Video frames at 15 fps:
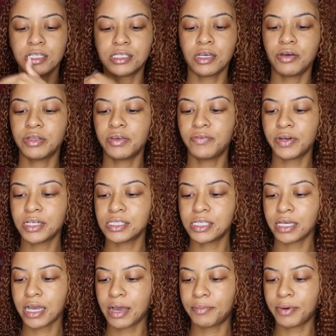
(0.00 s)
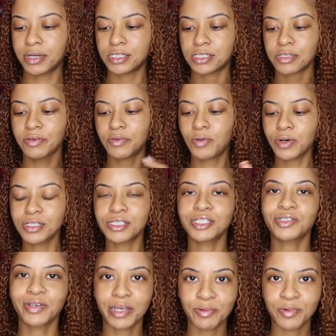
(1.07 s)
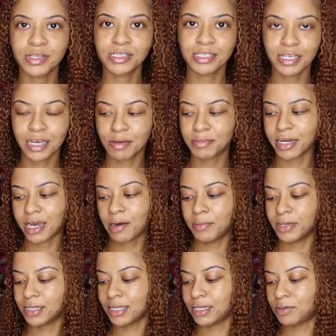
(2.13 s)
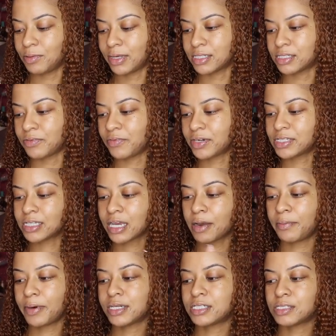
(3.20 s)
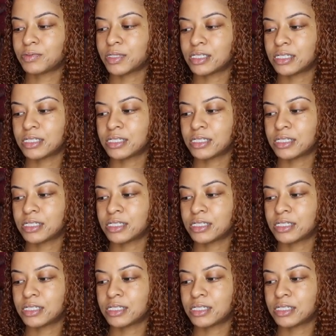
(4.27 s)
So the first thing I purchased, of course the train wants to come now, but anyways, the first thing I purchased was